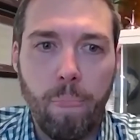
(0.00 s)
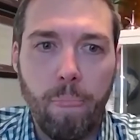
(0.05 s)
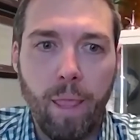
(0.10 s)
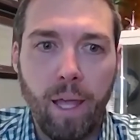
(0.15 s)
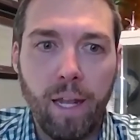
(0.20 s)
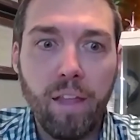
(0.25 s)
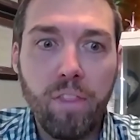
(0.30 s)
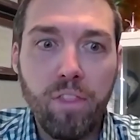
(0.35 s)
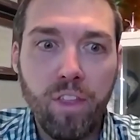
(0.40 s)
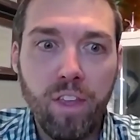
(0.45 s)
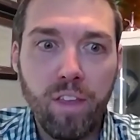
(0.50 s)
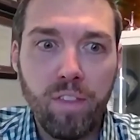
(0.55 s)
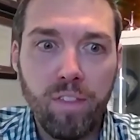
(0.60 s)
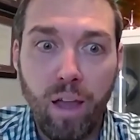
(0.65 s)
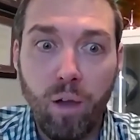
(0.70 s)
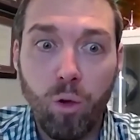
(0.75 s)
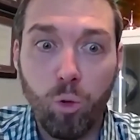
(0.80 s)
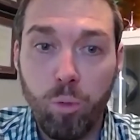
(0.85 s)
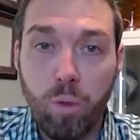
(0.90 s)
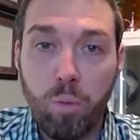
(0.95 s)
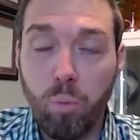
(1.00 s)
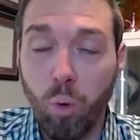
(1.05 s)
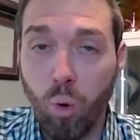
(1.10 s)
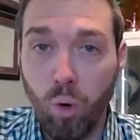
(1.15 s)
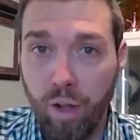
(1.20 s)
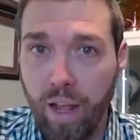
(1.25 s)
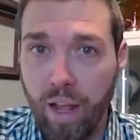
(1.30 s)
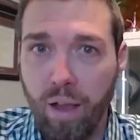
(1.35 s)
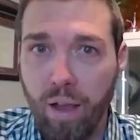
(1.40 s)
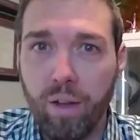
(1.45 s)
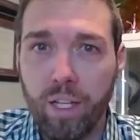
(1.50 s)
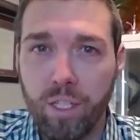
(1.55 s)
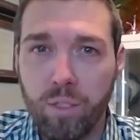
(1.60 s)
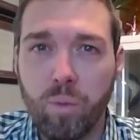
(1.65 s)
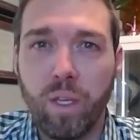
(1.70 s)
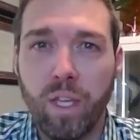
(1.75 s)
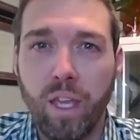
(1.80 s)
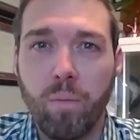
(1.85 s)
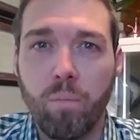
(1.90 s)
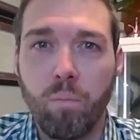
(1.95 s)
And I think that will be borne out as
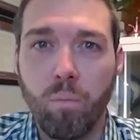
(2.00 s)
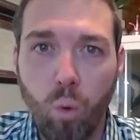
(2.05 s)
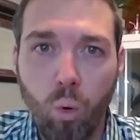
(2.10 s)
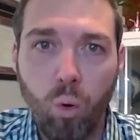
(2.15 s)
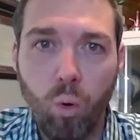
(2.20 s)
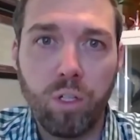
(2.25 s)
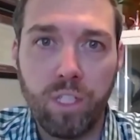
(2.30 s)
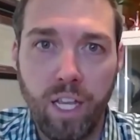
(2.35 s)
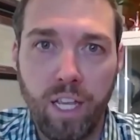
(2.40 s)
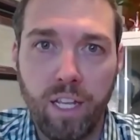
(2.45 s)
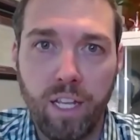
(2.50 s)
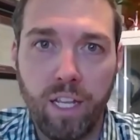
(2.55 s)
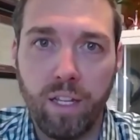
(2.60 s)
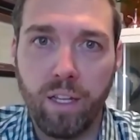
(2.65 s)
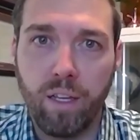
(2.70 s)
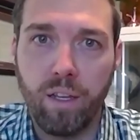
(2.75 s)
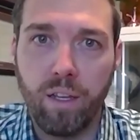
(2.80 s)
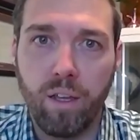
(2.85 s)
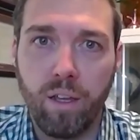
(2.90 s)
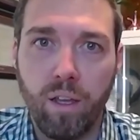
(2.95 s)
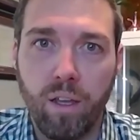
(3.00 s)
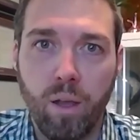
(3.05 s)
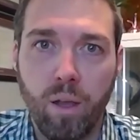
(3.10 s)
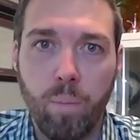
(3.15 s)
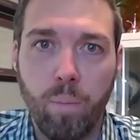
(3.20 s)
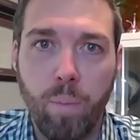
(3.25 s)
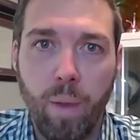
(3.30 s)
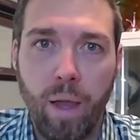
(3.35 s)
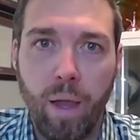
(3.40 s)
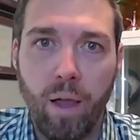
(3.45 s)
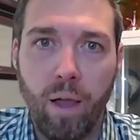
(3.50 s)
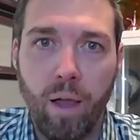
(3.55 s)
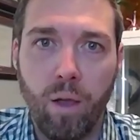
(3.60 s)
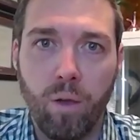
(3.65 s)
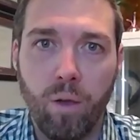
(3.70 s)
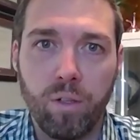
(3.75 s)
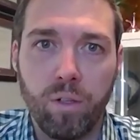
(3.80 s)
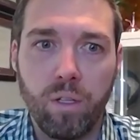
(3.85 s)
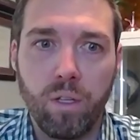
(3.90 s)
we get more data about